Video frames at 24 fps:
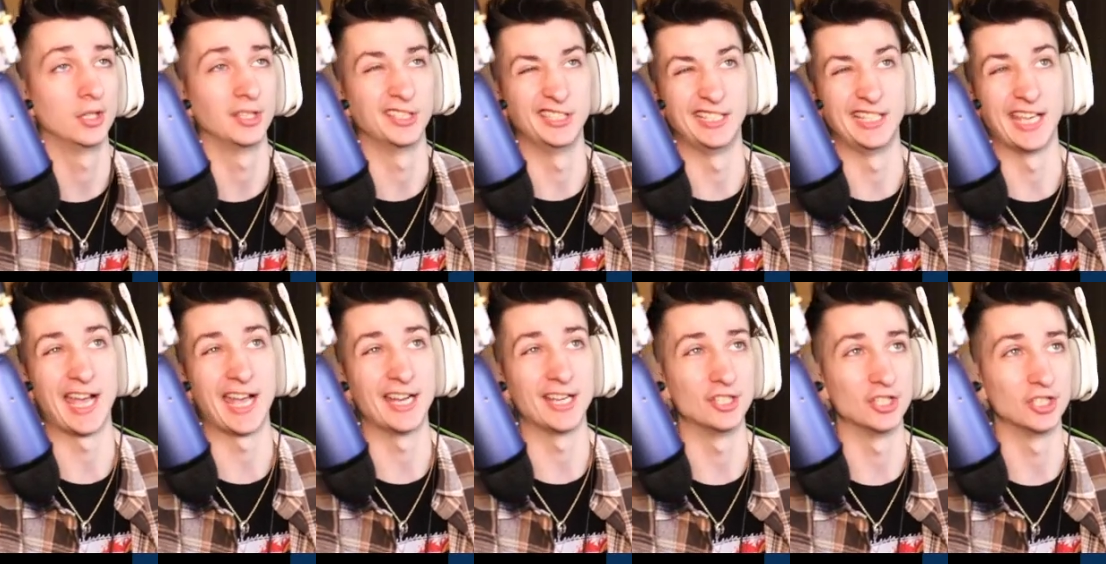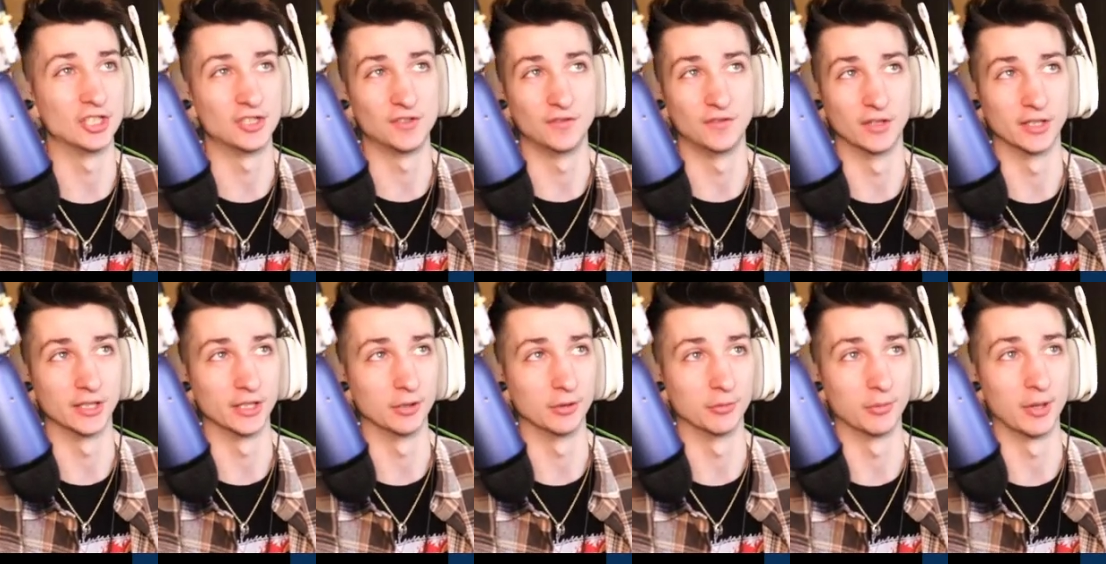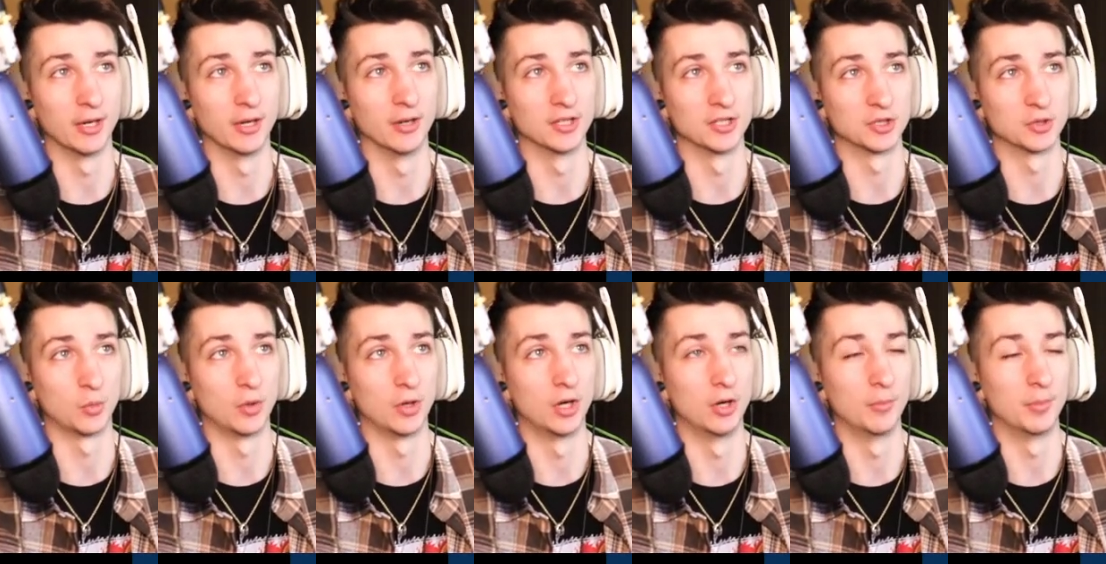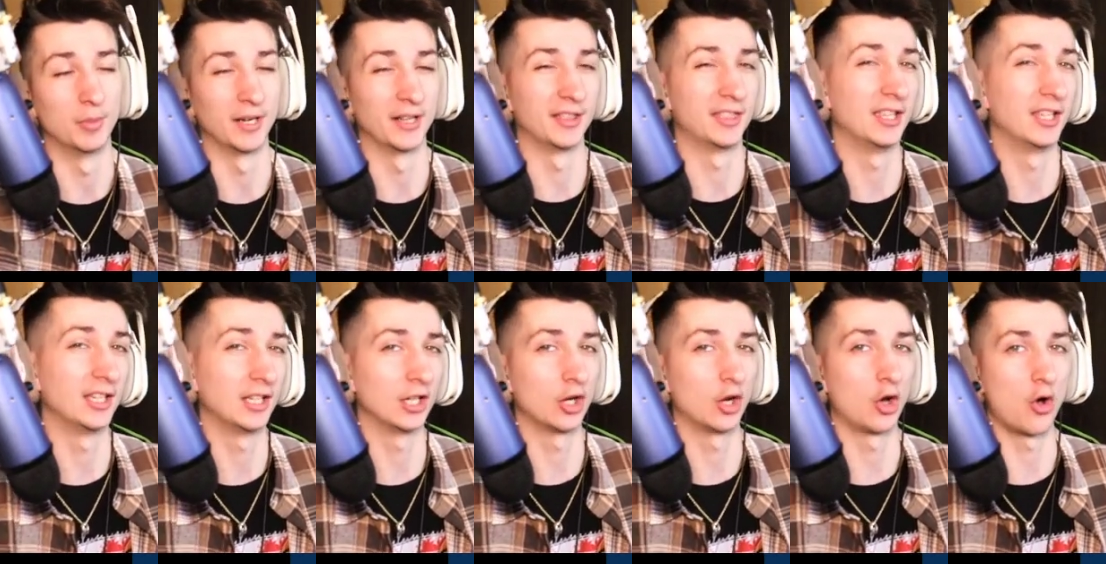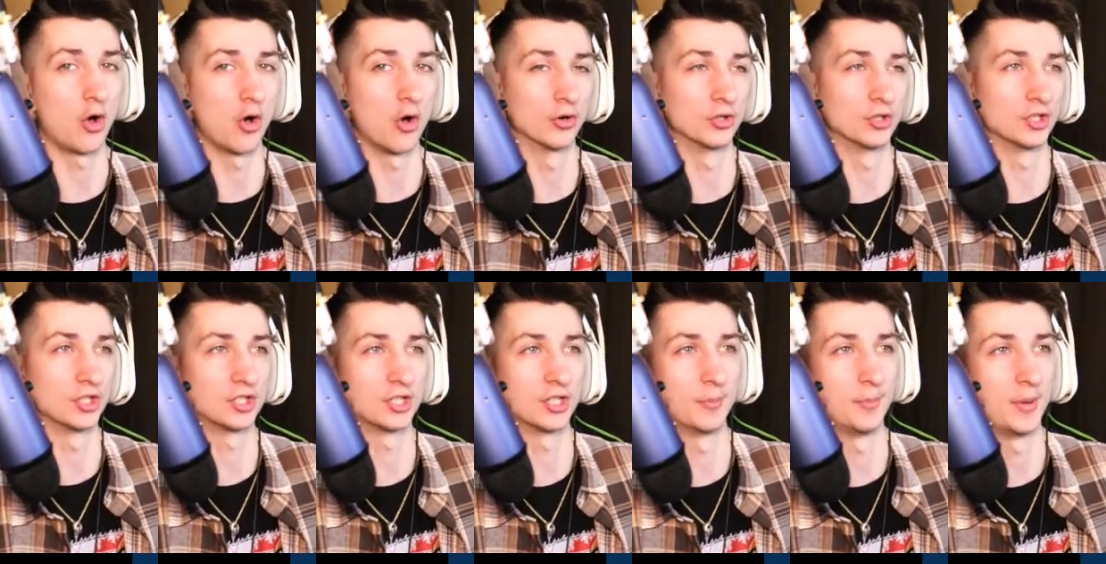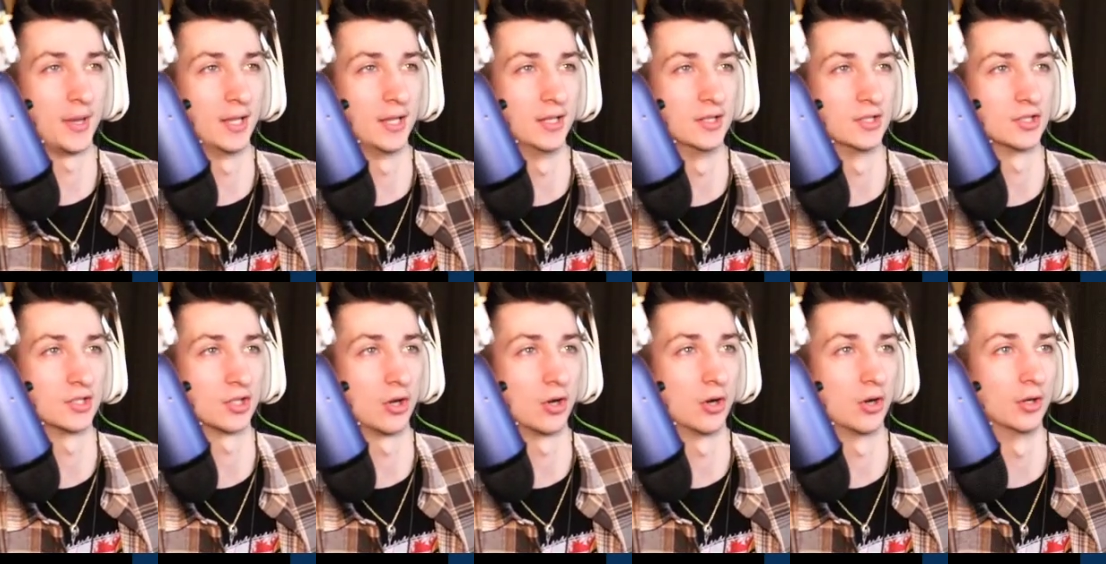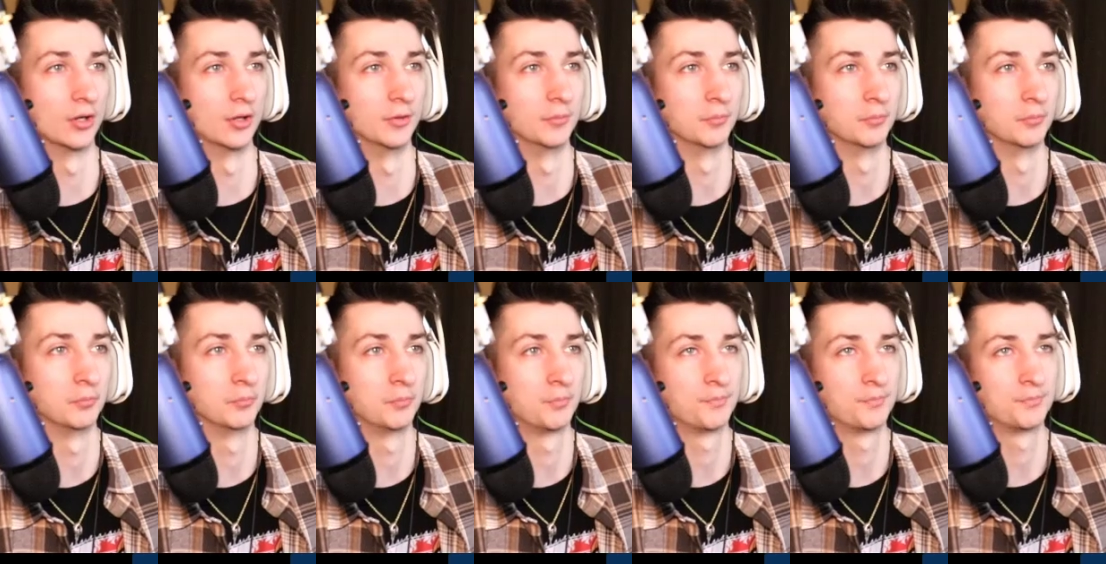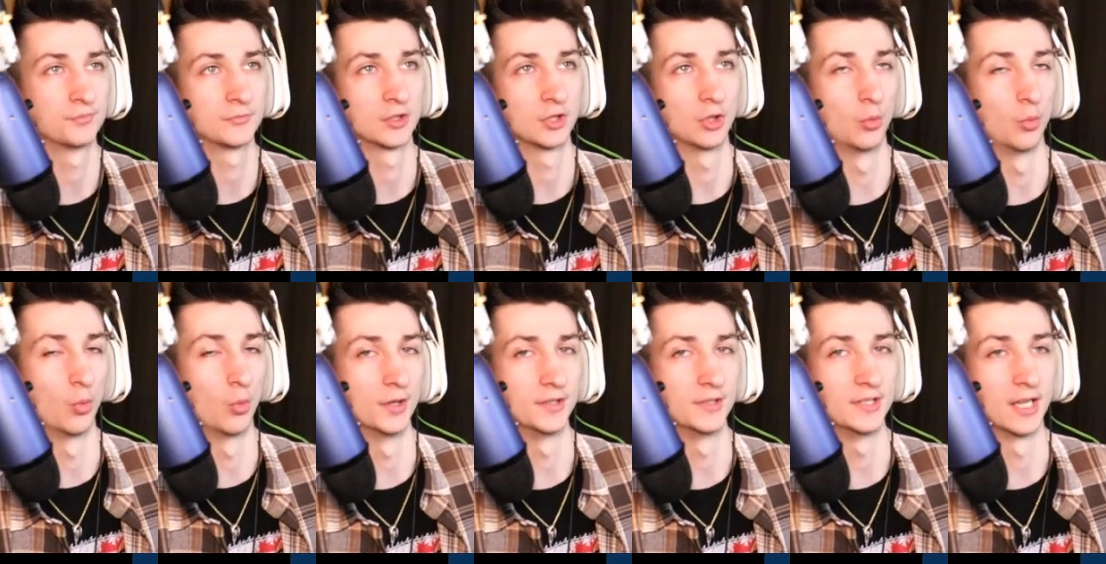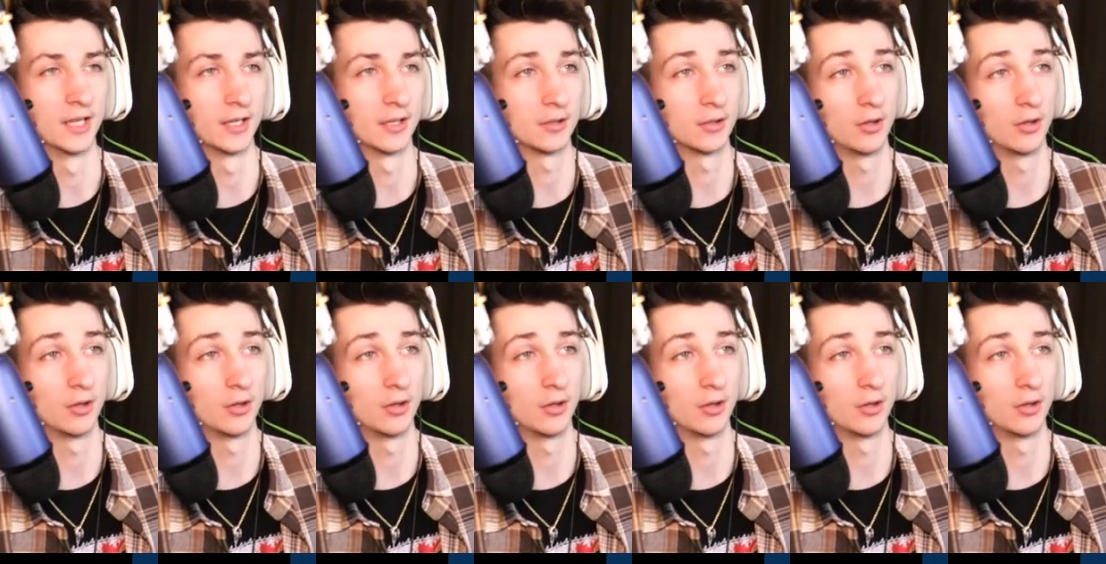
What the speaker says: Gadget's very rare as well, but I think it all just depends on what deck.